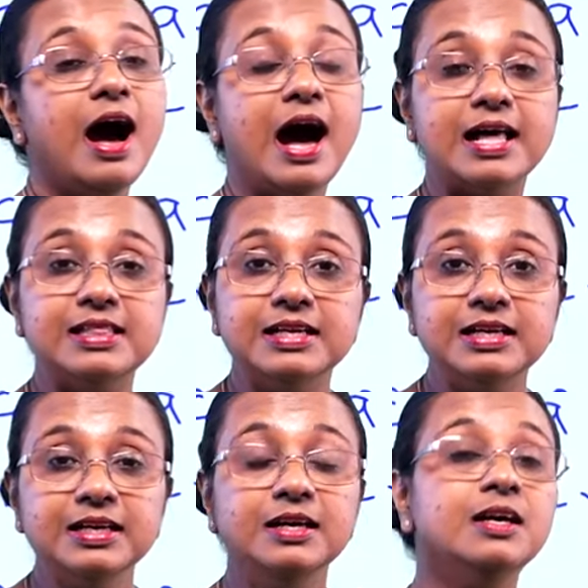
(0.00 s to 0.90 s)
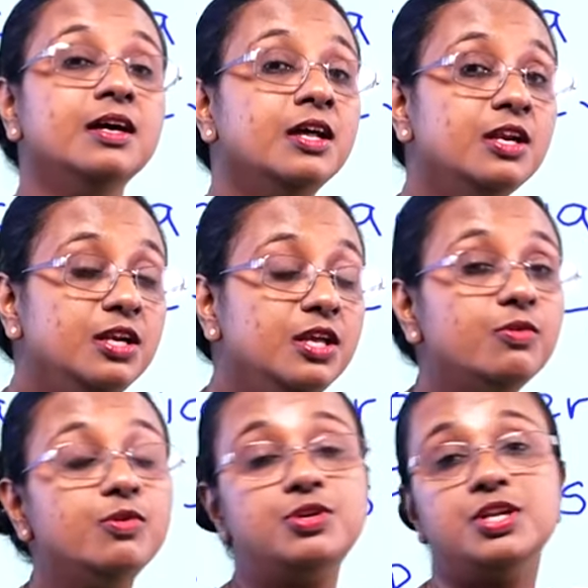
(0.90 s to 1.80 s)
other
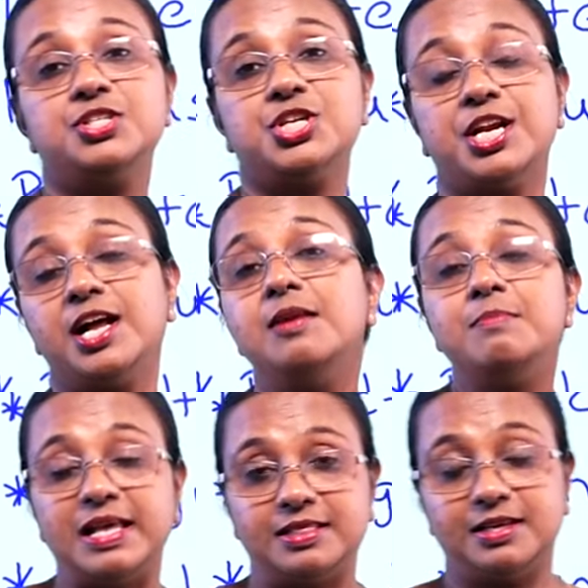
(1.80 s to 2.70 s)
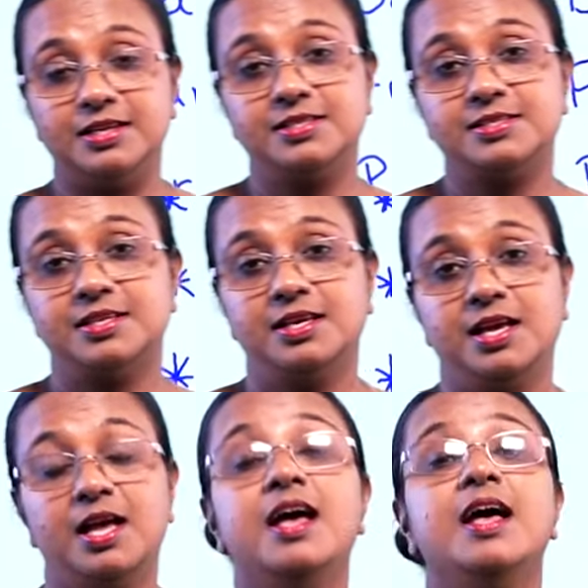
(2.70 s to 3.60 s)
nutritional methods.
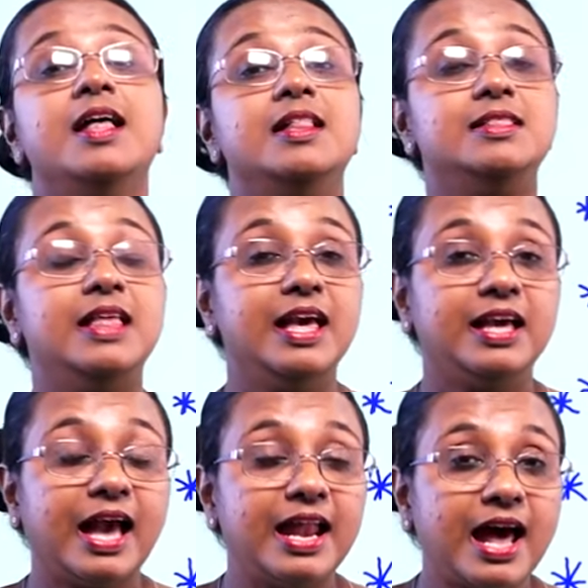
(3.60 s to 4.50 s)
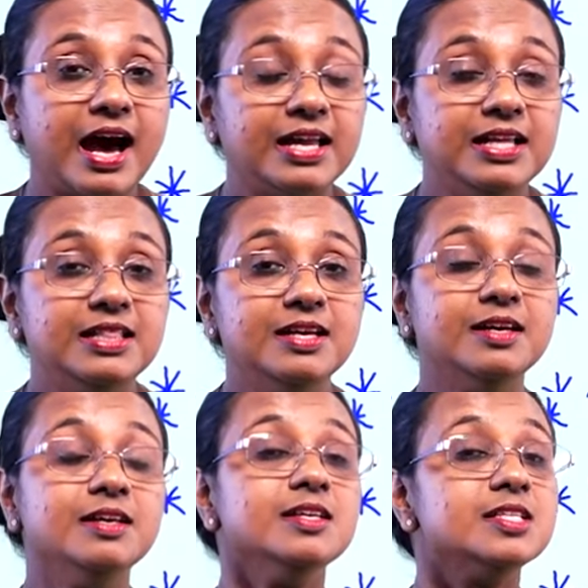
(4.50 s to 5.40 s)
They can either
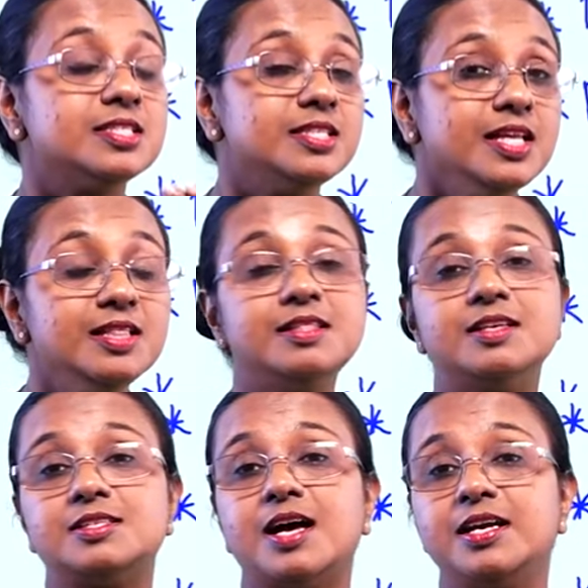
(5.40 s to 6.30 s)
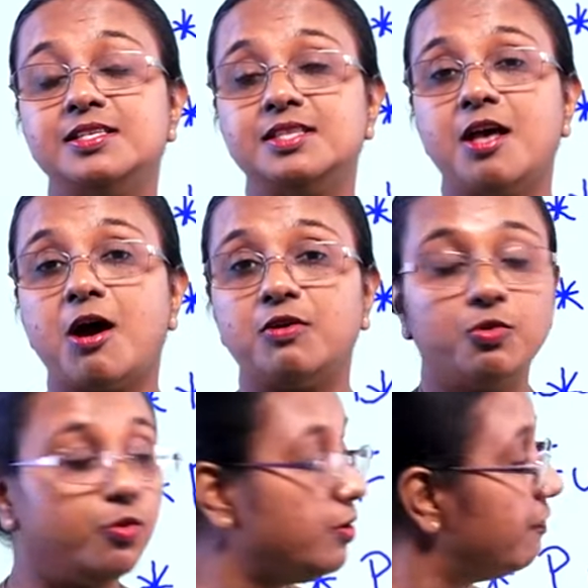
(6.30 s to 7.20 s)
synthesize their
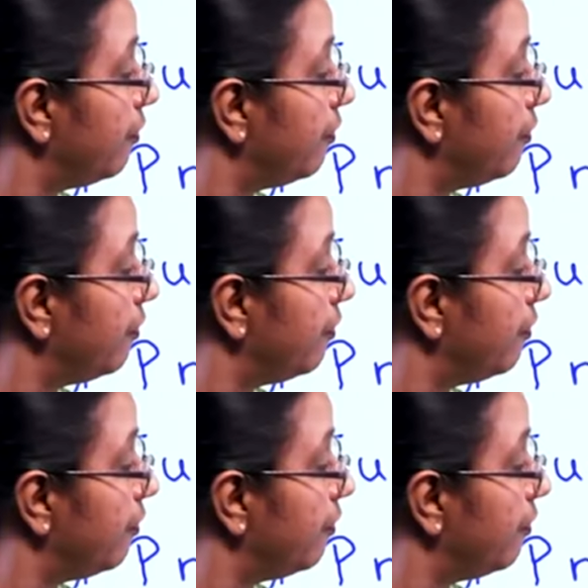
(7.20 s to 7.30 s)
own